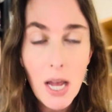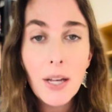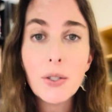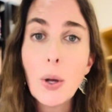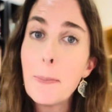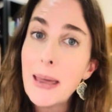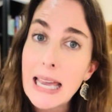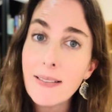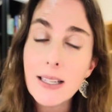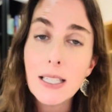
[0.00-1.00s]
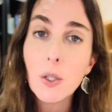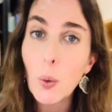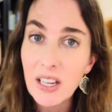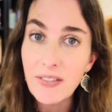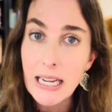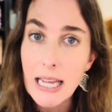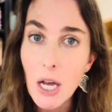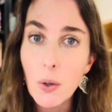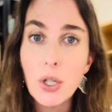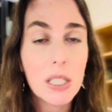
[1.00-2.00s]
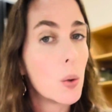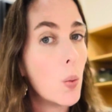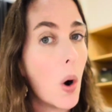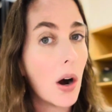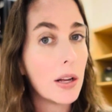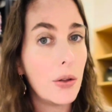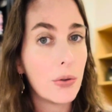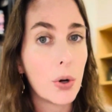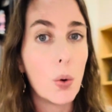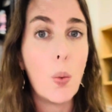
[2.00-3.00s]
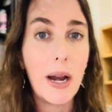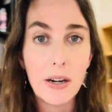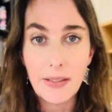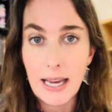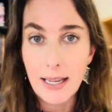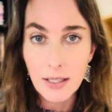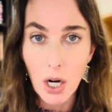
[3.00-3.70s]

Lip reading: So I'm making this quick video just to walk you through where things